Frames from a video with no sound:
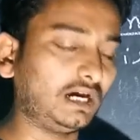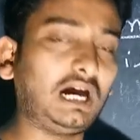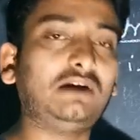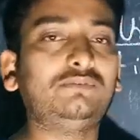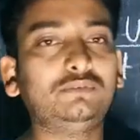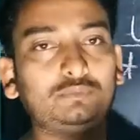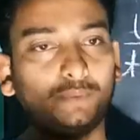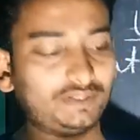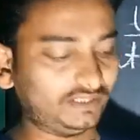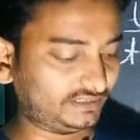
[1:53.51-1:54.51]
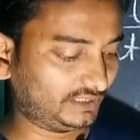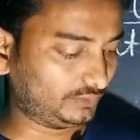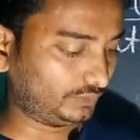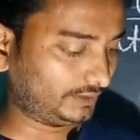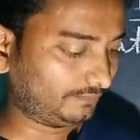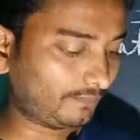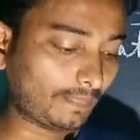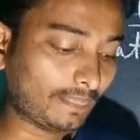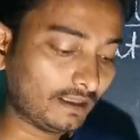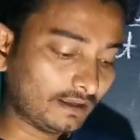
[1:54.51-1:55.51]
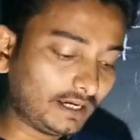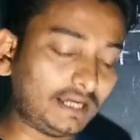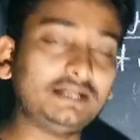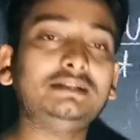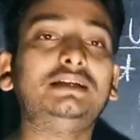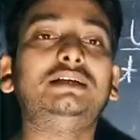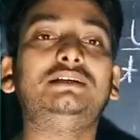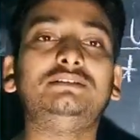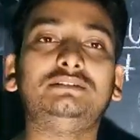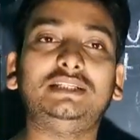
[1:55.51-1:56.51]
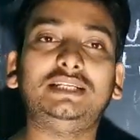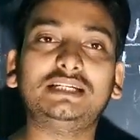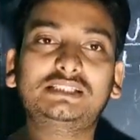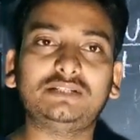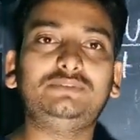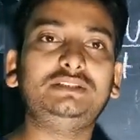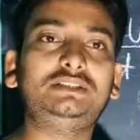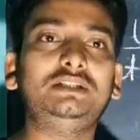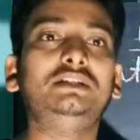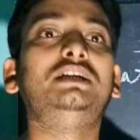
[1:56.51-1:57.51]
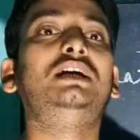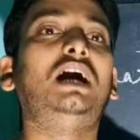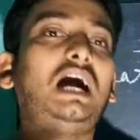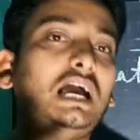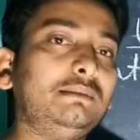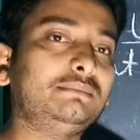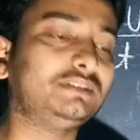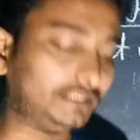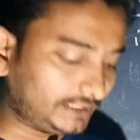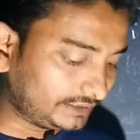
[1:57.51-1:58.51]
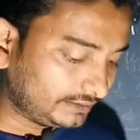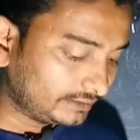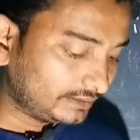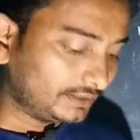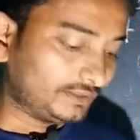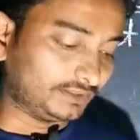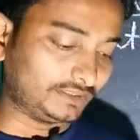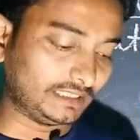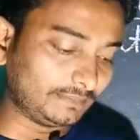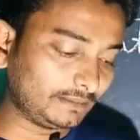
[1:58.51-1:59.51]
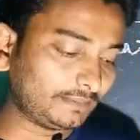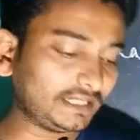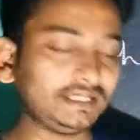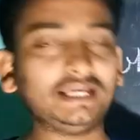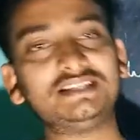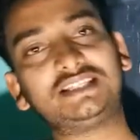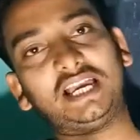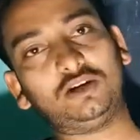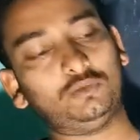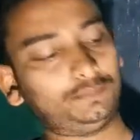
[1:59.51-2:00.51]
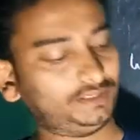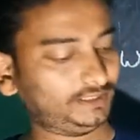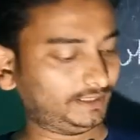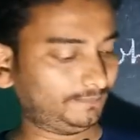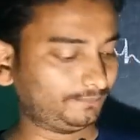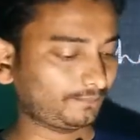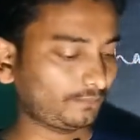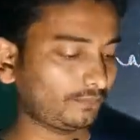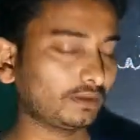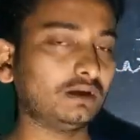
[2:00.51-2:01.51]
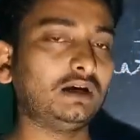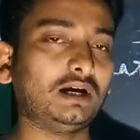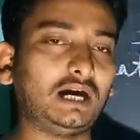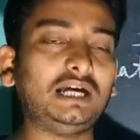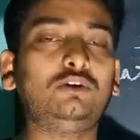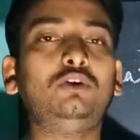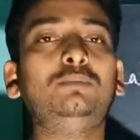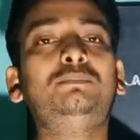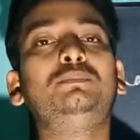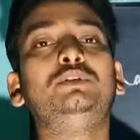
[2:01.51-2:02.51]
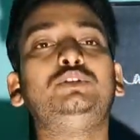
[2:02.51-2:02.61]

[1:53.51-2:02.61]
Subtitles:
of 20th century. And the next definition I am reading given by Encyclopedia. I hope